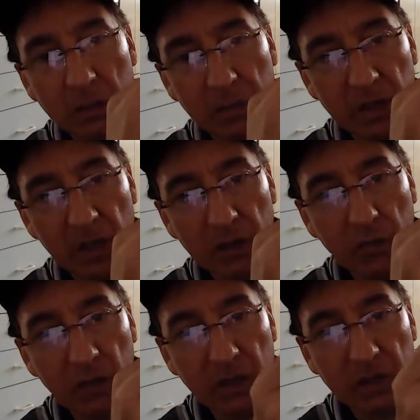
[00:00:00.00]
But again,
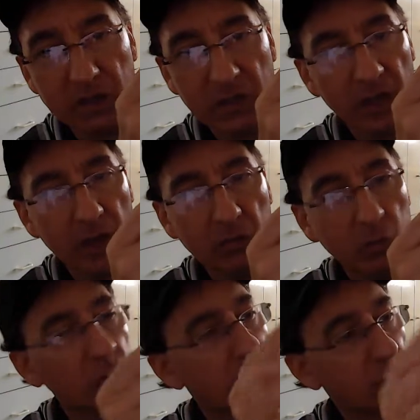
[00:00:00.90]
when I test it out, we'll,